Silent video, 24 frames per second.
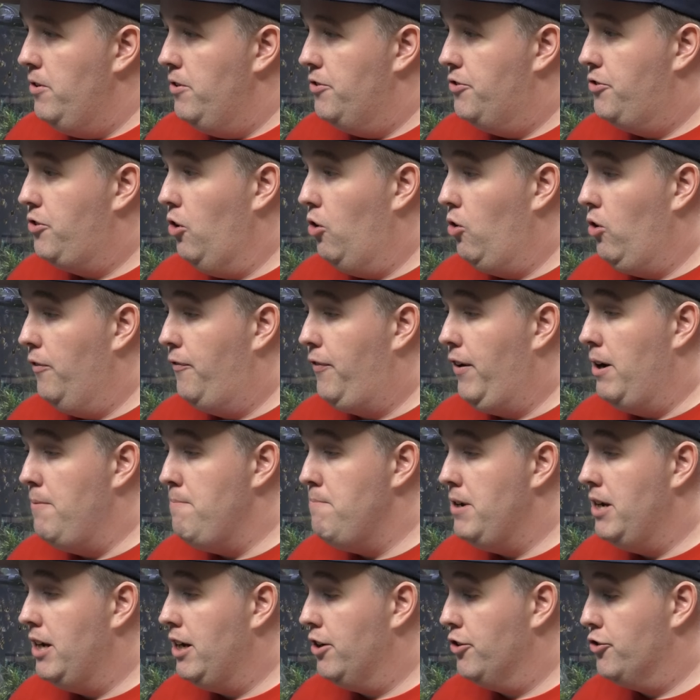So if
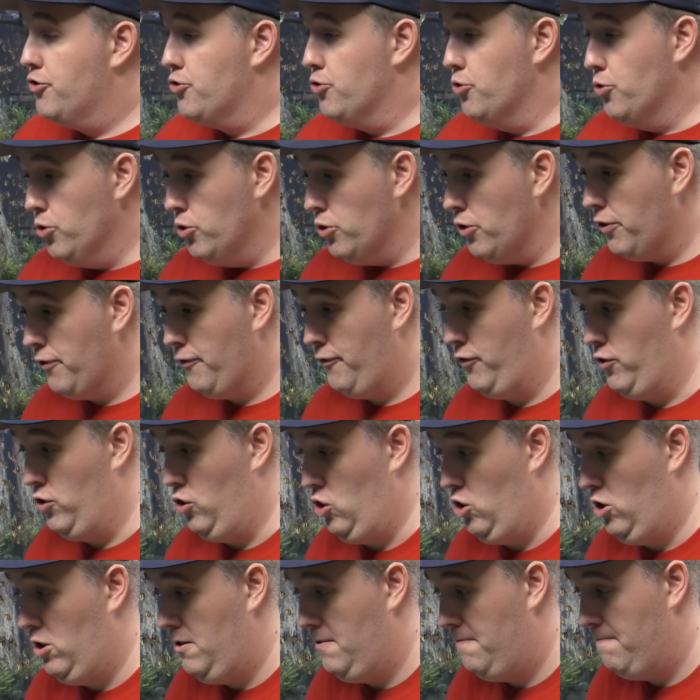I'm being
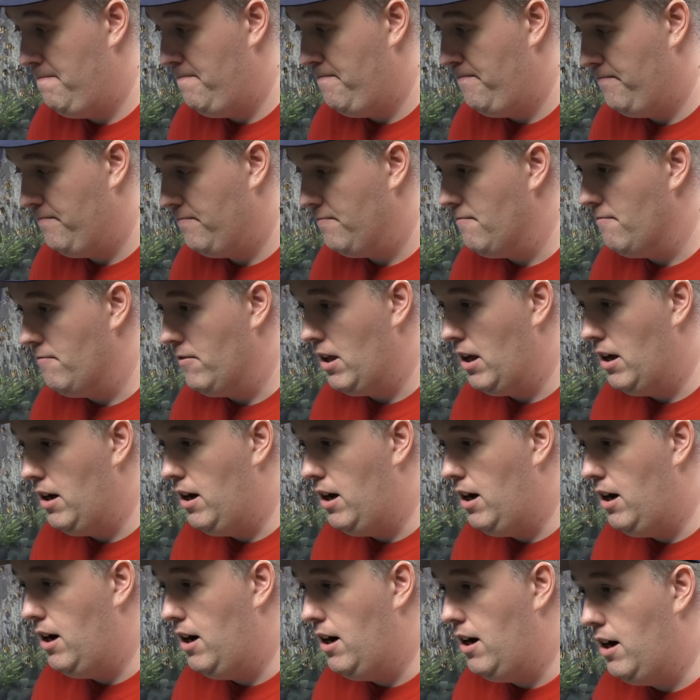truthful,
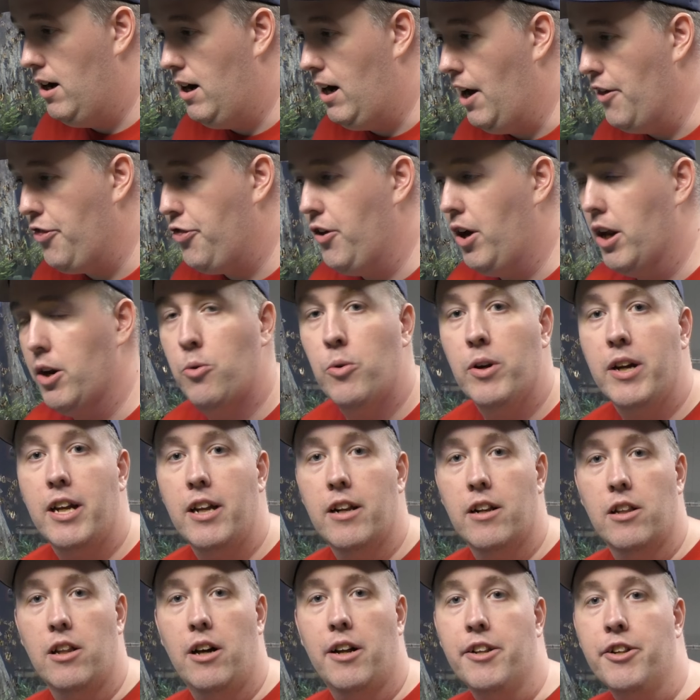I thought it would
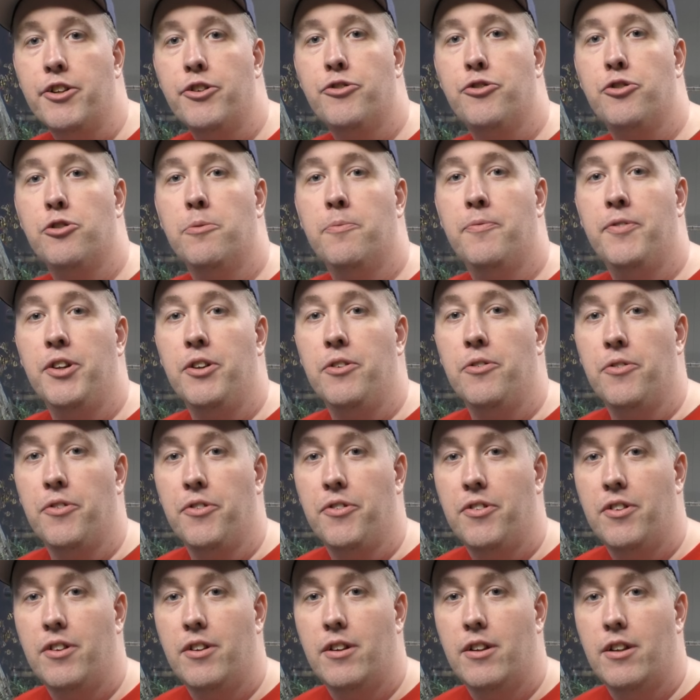get a lot of YouTube
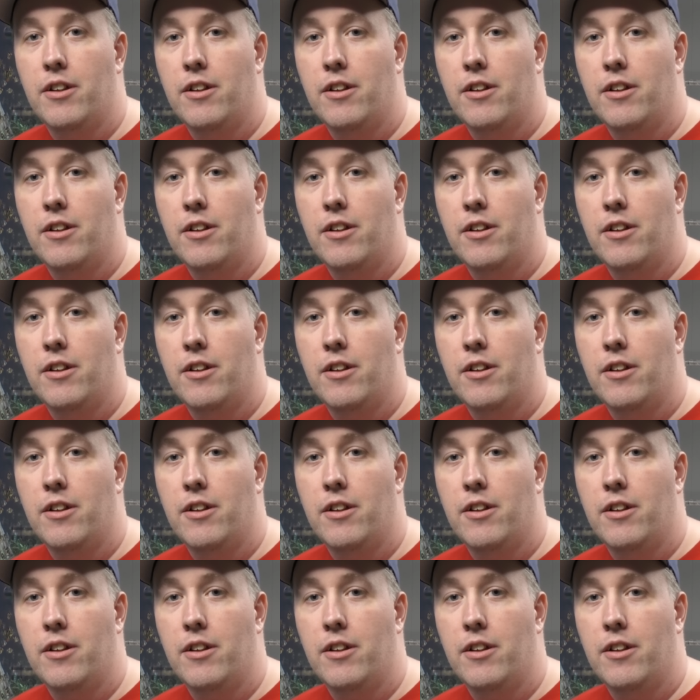views.